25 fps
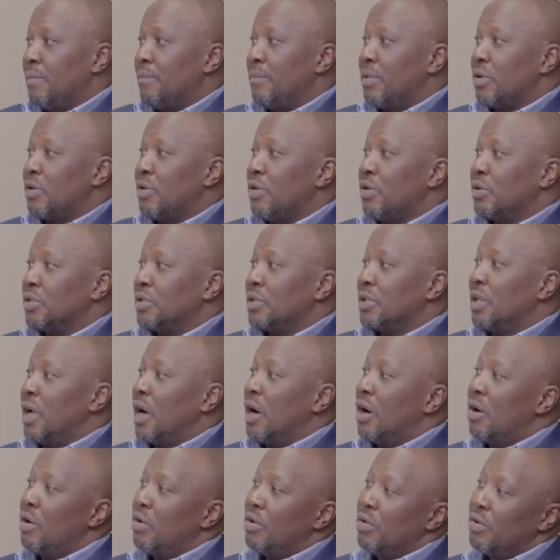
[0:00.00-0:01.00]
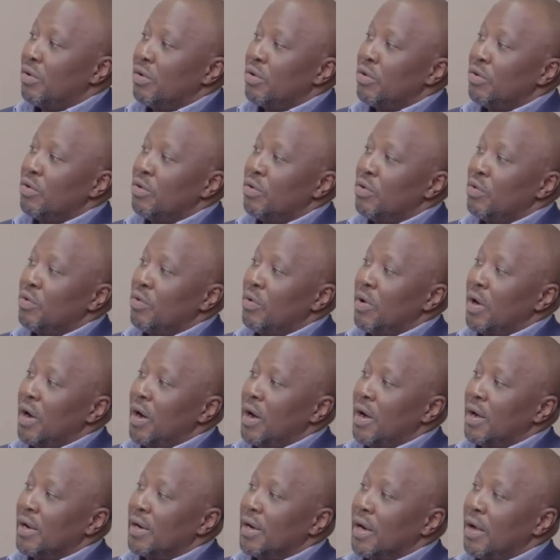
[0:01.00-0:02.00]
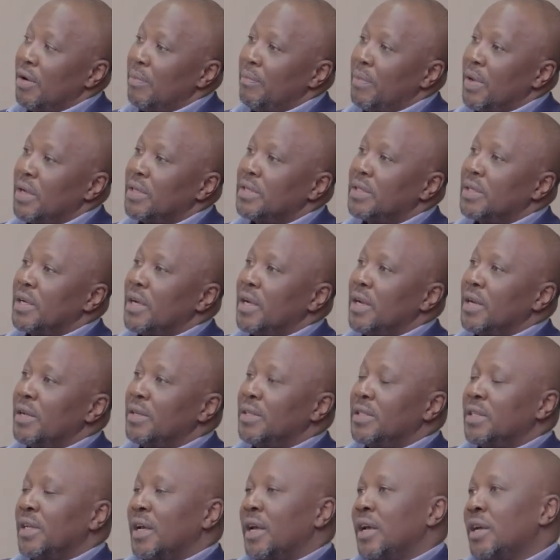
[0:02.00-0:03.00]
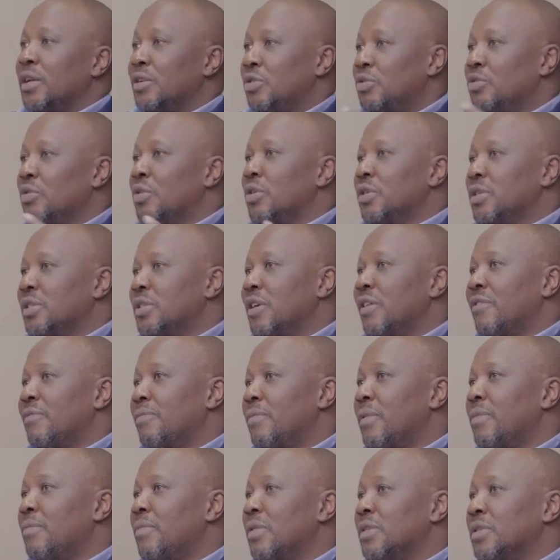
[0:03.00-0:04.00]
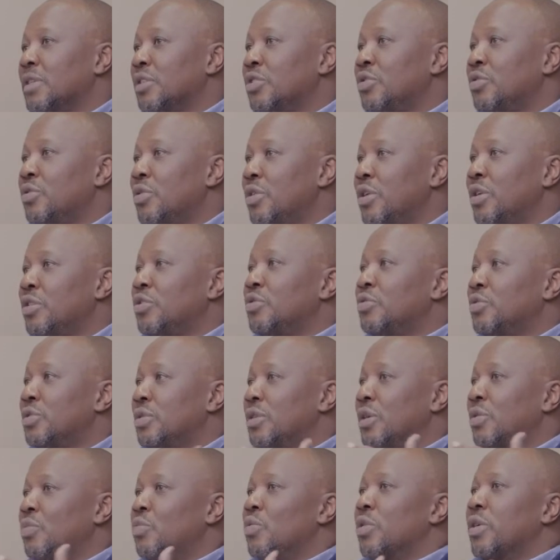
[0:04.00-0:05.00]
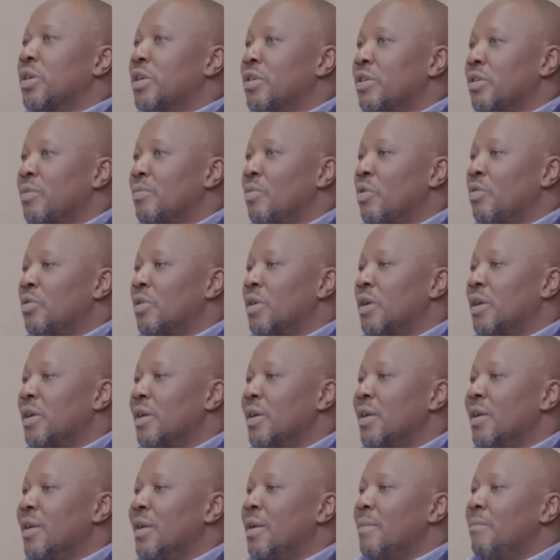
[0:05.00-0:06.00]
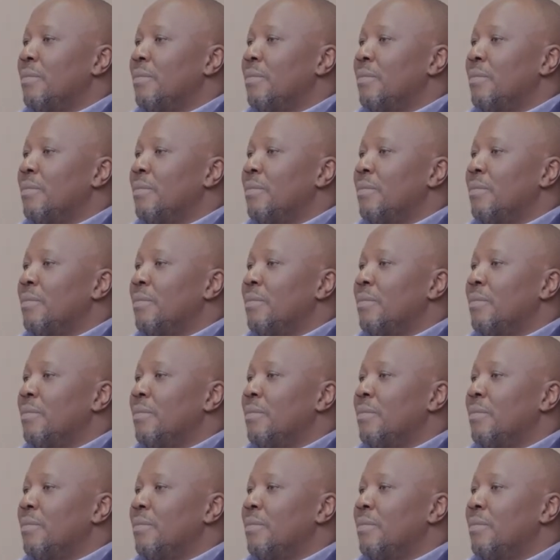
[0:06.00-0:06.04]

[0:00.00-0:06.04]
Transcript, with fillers: because now you are now basically saying to our staff members that you need to start working remotely